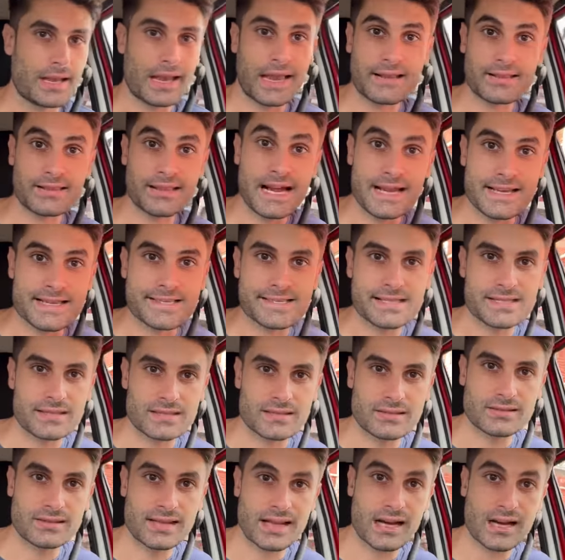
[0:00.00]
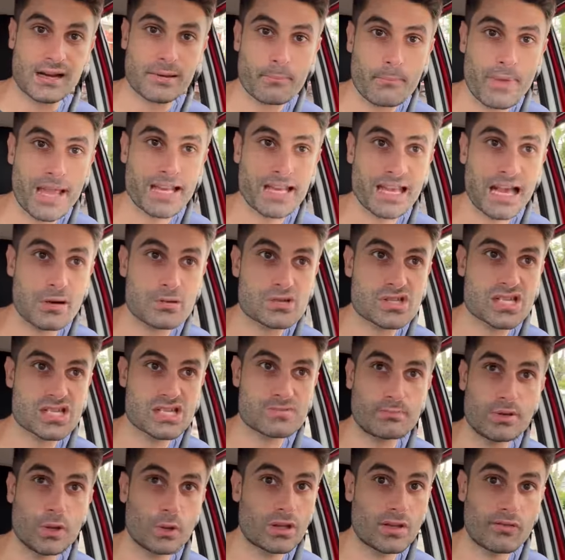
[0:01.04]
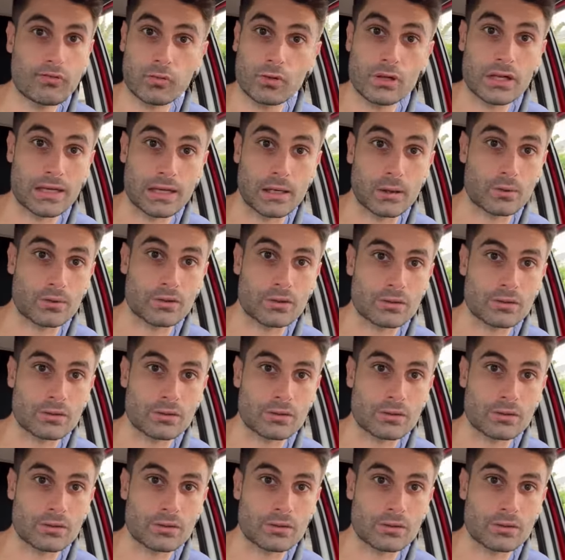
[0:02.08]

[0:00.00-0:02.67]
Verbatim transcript: and nice. There are many houses beautiful around.